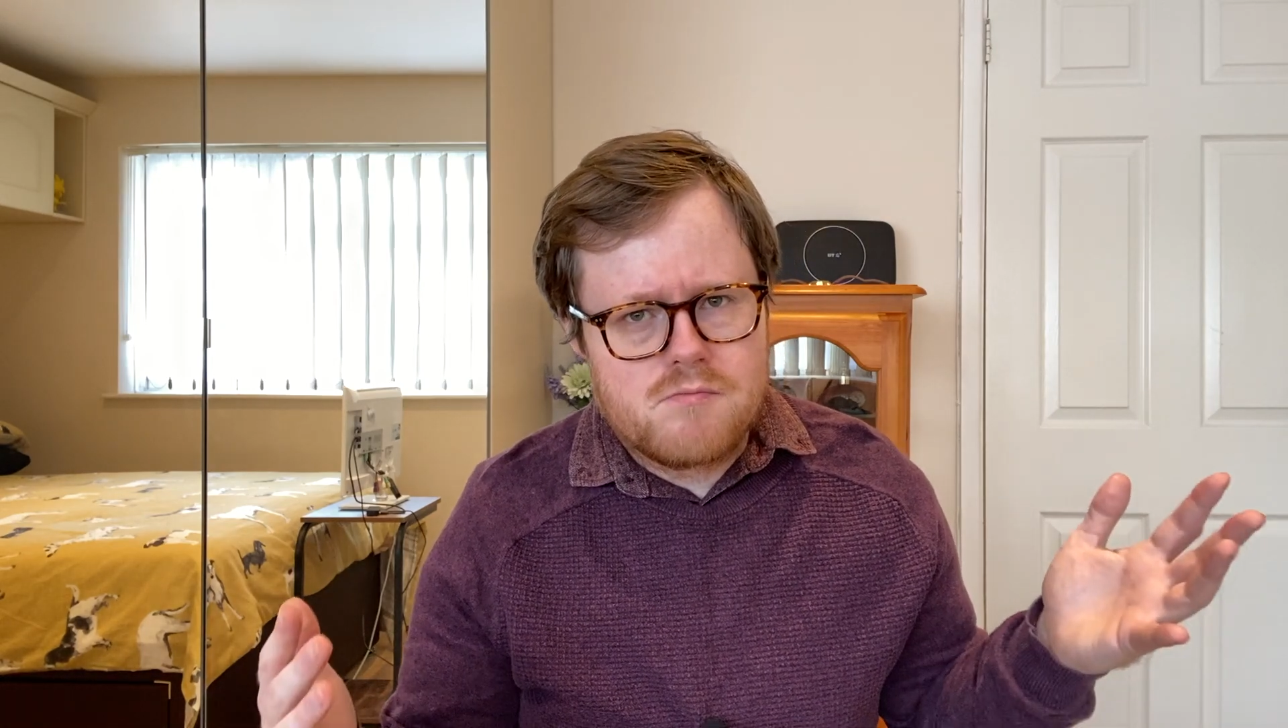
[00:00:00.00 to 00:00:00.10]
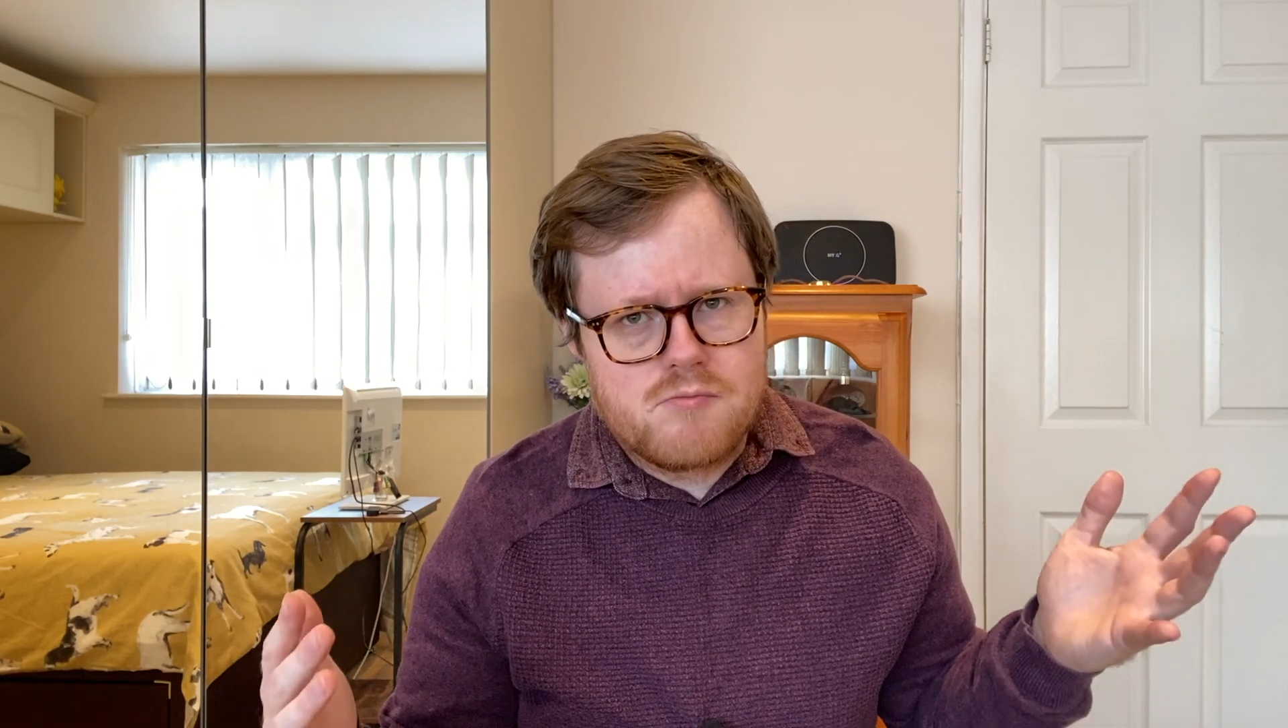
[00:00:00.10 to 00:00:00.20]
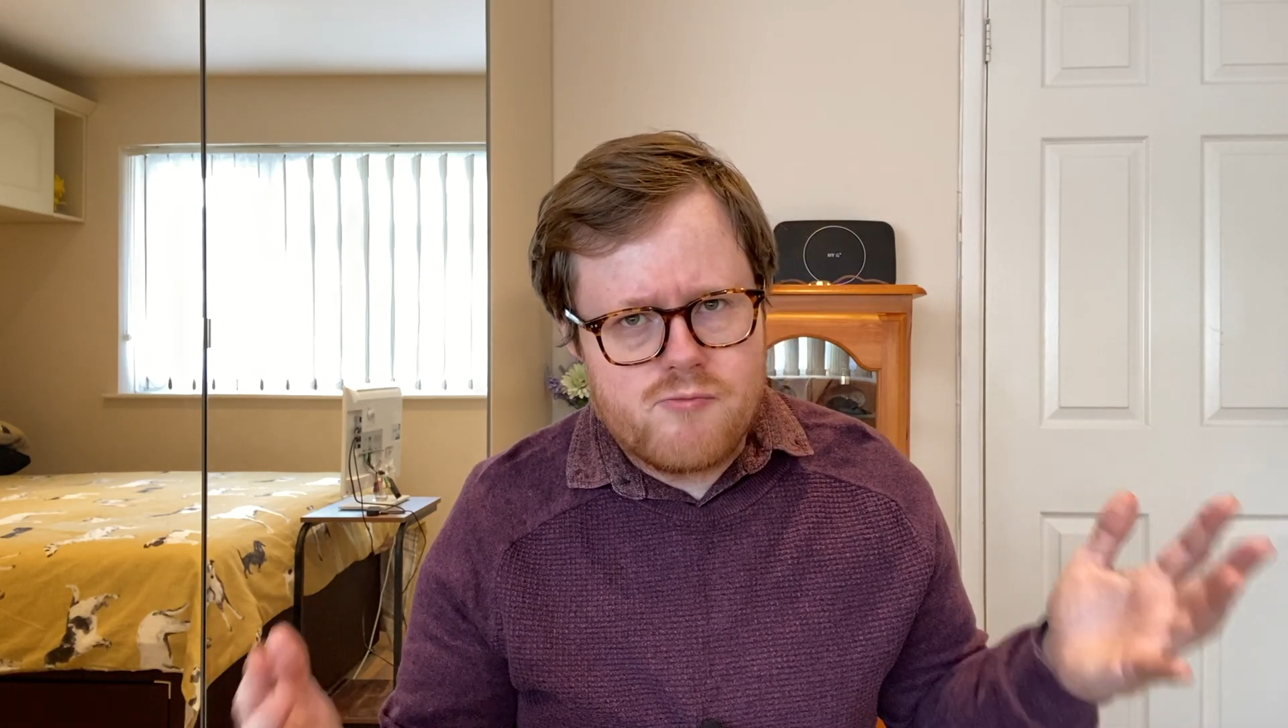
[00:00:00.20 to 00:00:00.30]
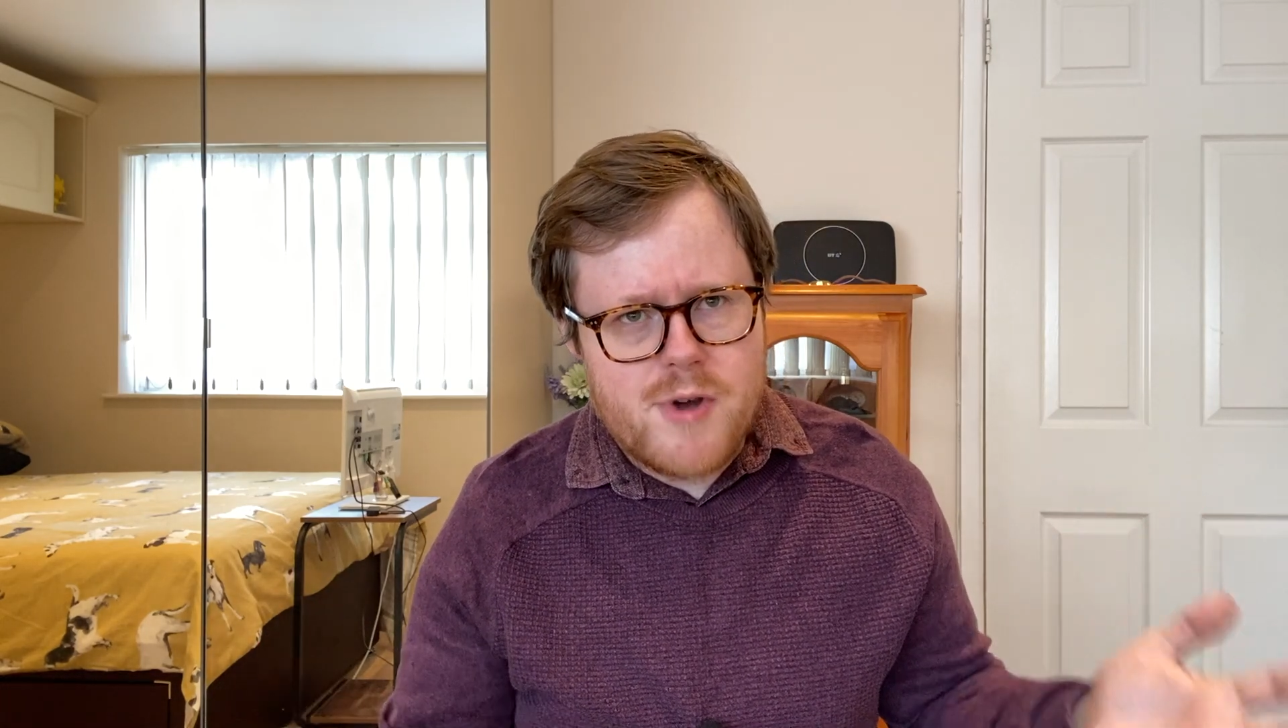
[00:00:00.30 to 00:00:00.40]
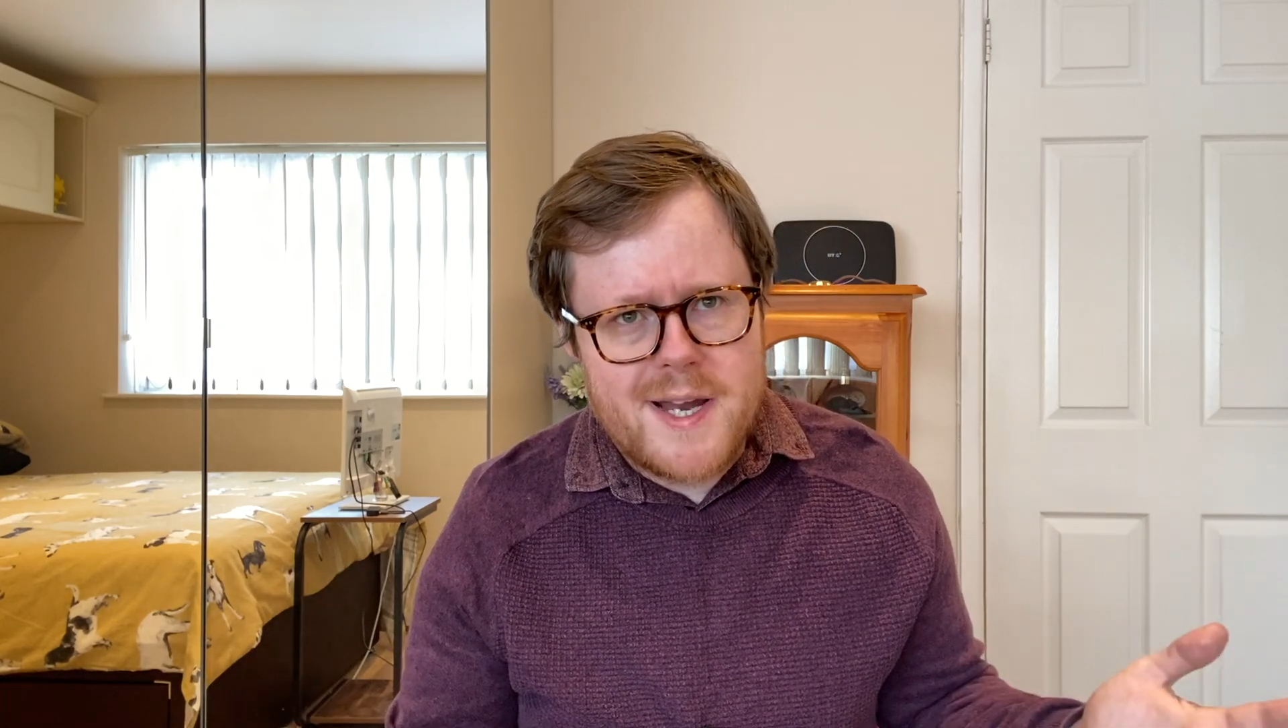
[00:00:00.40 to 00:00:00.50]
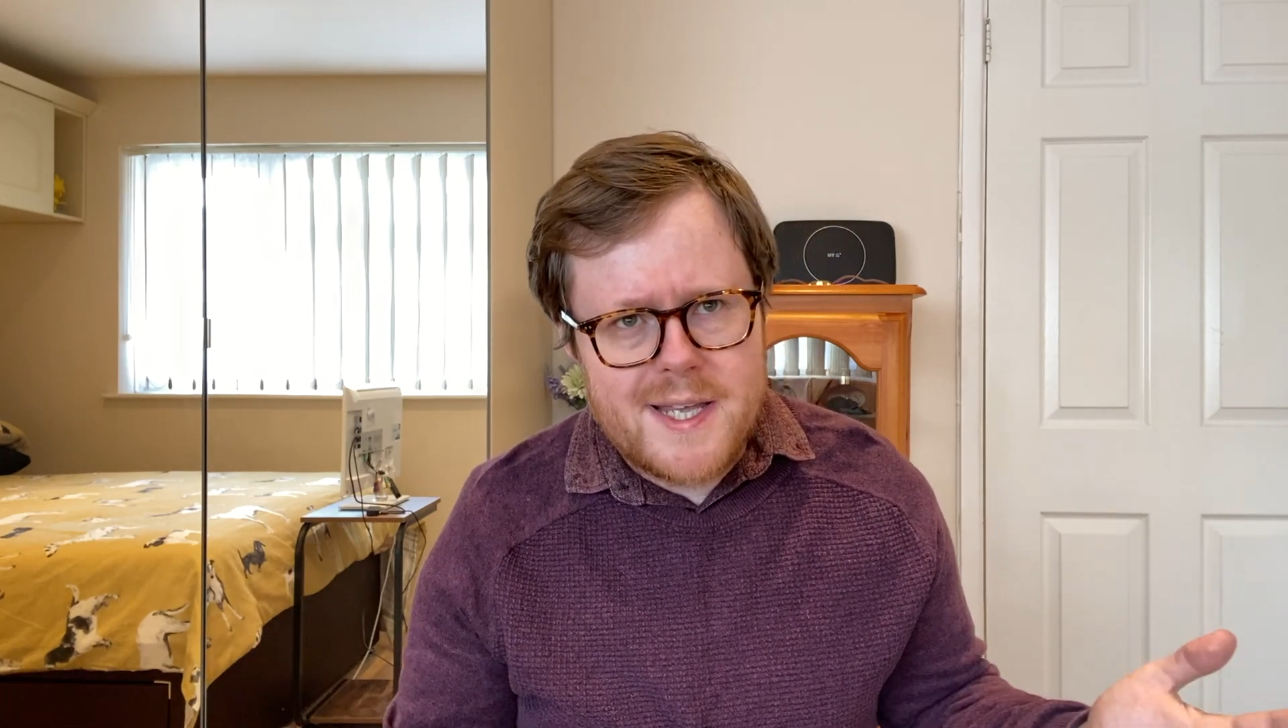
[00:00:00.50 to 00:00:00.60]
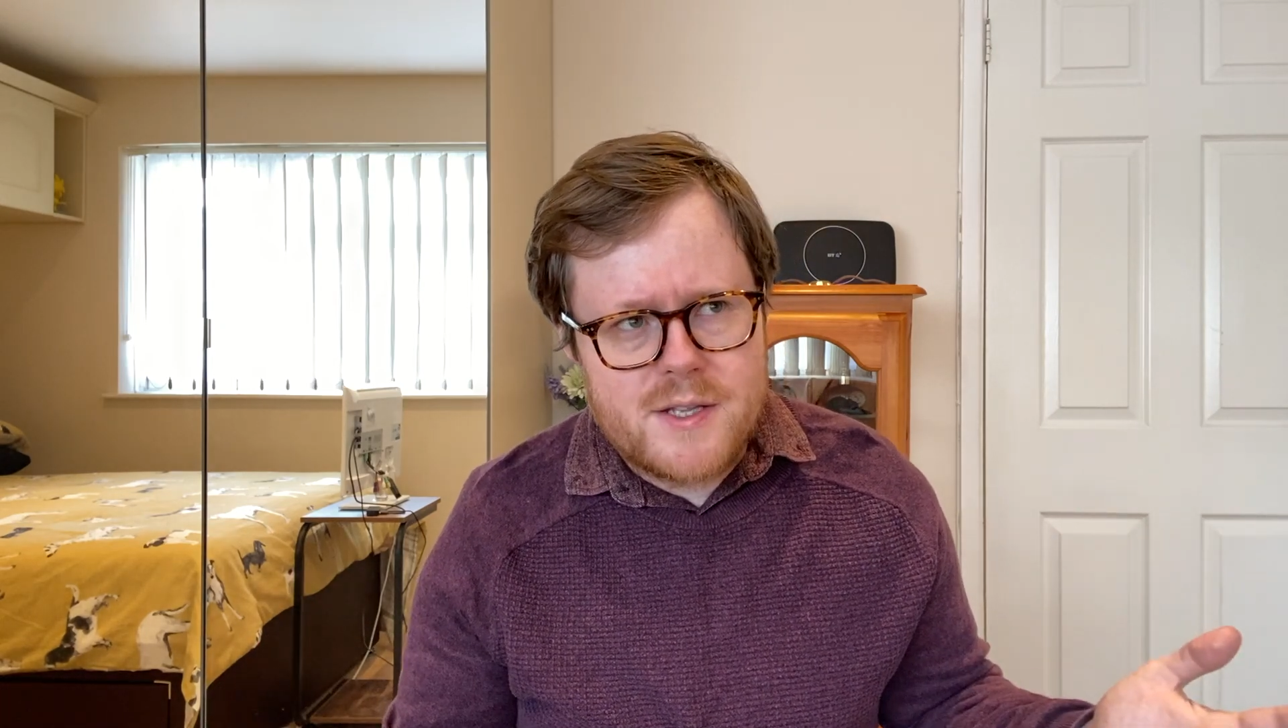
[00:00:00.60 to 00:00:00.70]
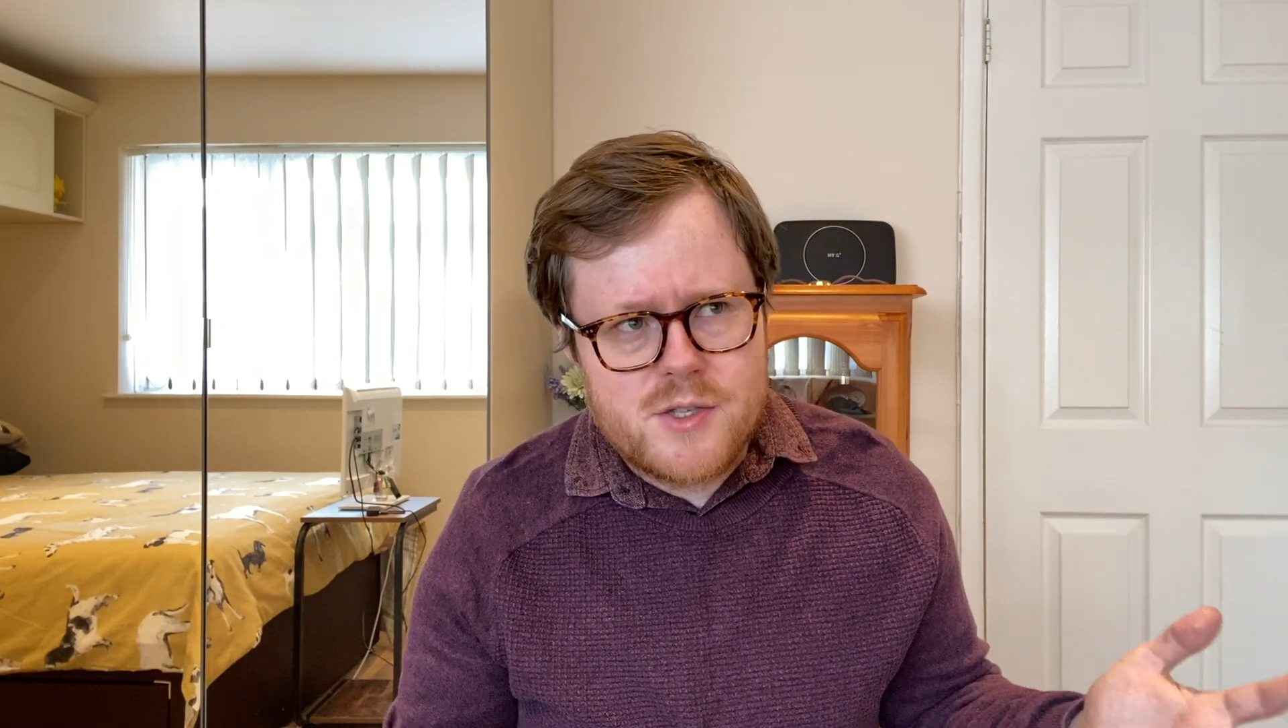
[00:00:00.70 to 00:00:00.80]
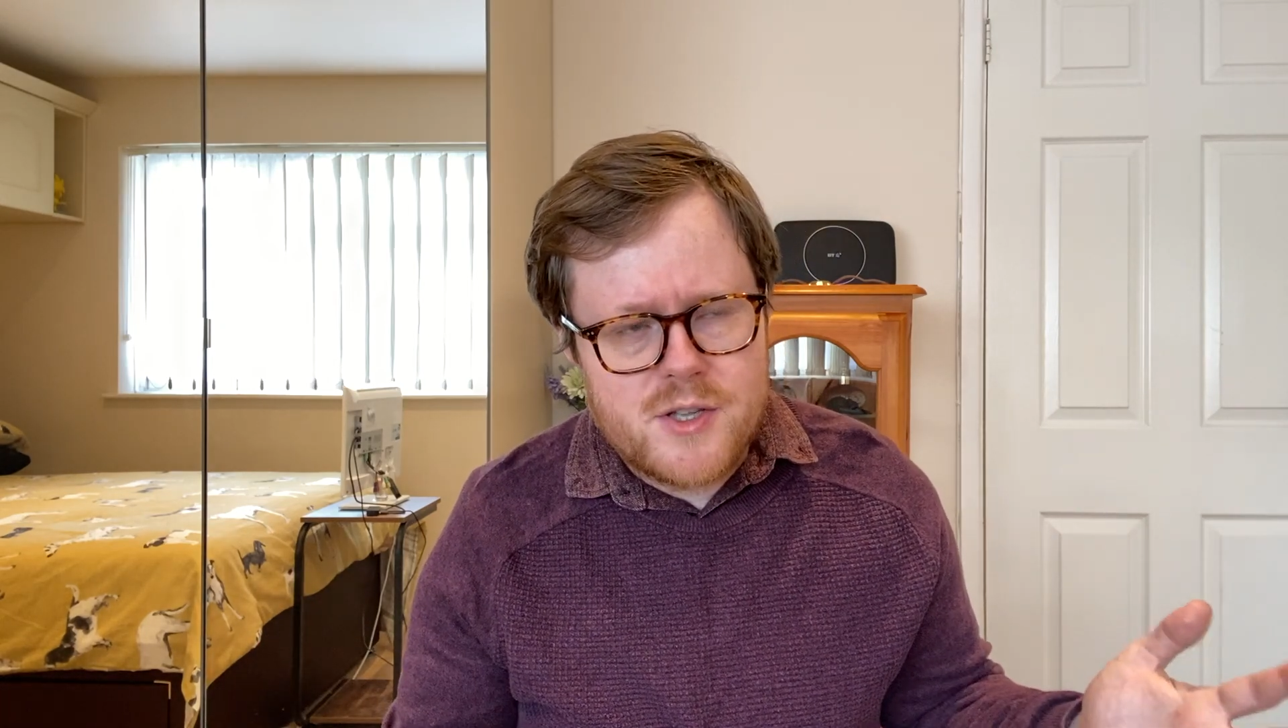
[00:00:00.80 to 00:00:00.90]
really to